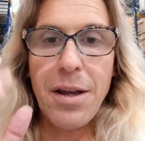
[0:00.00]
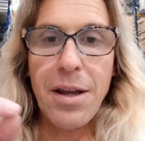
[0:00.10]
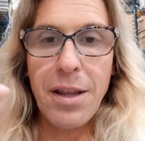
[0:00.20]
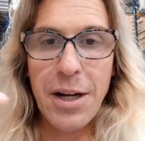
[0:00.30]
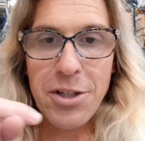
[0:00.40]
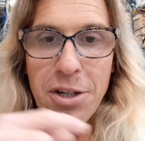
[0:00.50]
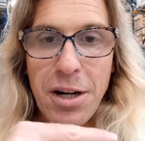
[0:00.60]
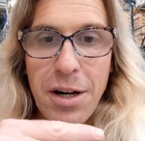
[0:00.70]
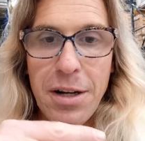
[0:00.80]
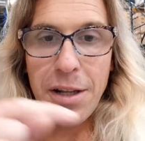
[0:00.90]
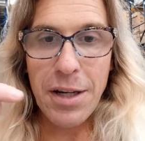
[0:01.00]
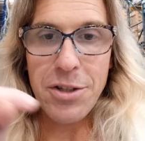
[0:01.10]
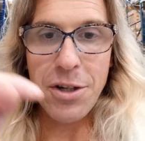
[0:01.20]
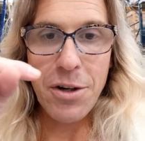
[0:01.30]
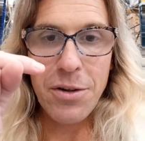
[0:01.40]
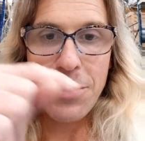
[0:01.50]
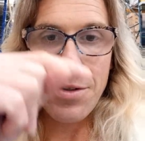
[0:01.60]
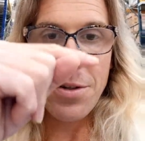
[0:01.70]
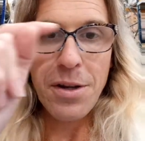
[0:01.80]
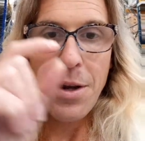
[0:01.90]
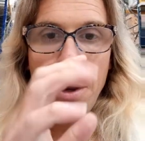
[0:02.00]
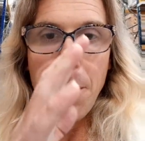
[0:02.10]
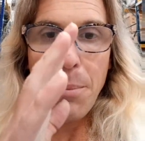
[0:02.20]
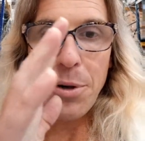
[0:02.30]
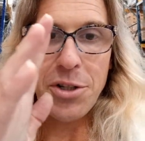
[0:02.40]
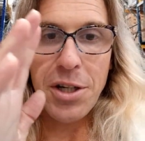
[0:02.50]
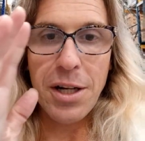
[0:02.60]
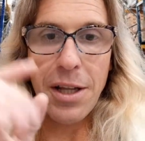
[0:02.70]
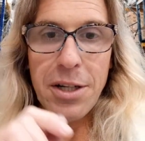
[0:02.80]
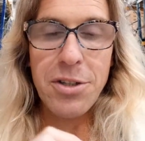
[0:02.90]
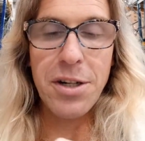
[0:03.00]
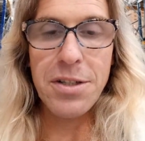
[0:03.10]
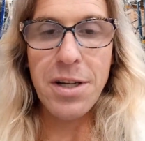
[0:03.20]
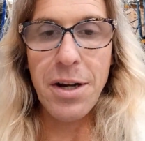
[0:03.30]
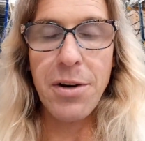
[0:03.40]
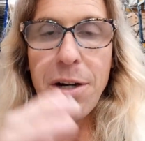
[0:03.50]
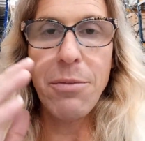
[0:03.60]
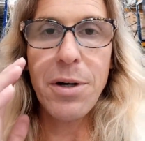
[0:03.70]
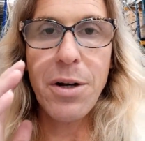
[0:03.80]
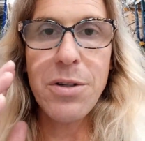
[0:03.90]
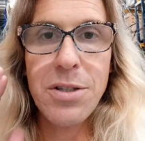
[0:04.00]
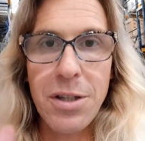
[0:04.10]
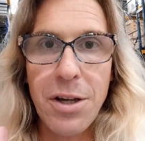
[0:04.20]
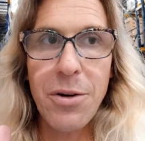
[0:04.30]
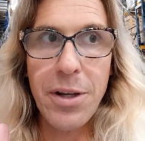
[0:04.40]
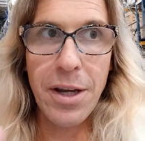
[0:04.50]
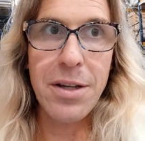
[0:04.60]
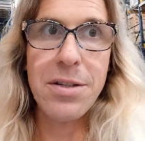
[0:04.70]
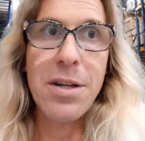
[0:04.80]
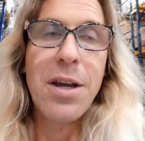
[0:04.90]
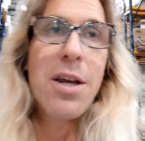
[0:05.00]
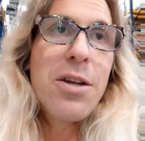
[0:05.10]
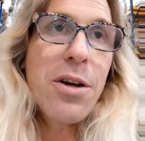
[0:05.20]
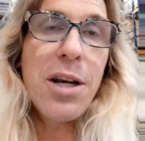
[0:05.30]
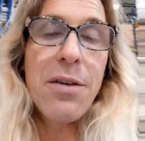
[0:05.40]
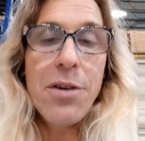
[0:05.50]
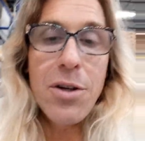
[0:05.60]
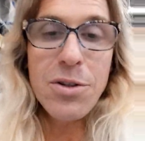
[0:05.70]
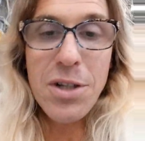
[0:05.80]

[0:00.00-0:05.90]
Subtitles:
electrodes pushing electrons out, and it would go slow. Yes, you could even use